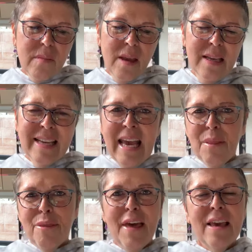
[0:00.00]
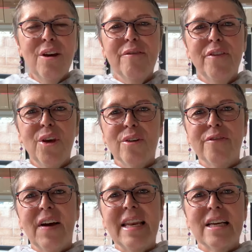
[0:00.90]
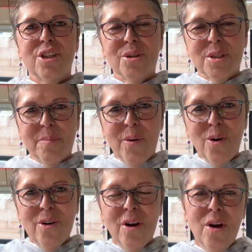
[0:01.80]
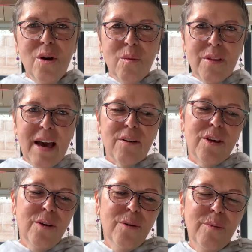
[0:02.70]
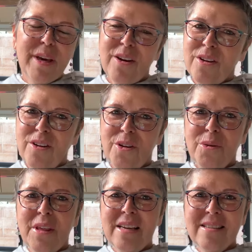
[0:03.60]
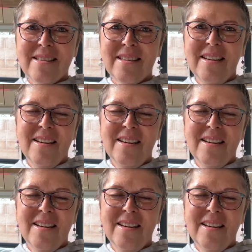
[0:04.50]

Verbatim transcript: And again, thank you for your financial support. Without you, we couldn't do this.